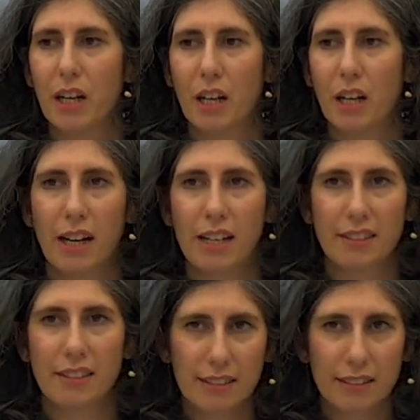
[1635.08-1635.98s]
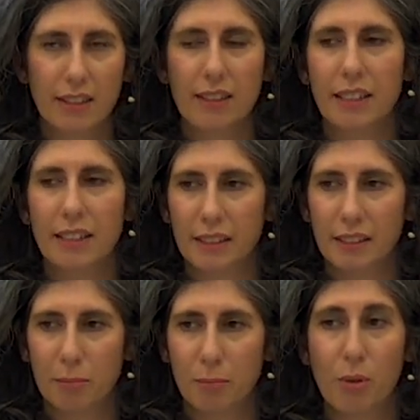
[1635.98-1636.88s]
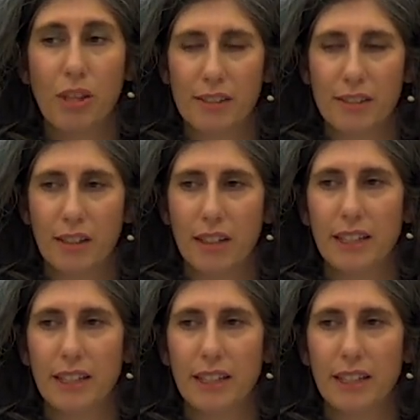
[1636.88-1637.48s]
uh, as ESA and the, both ESA